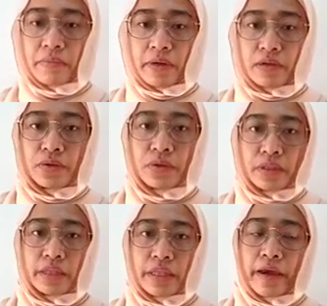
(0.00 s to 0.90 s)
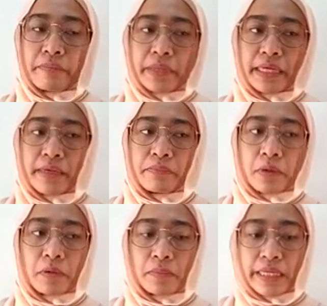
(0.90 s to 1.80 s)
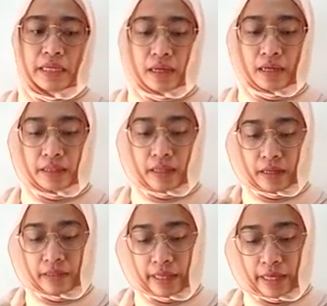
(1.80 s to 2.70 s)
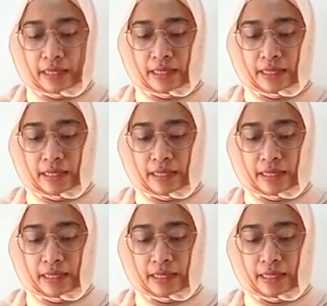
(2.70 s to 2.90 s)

but could there be probably, are there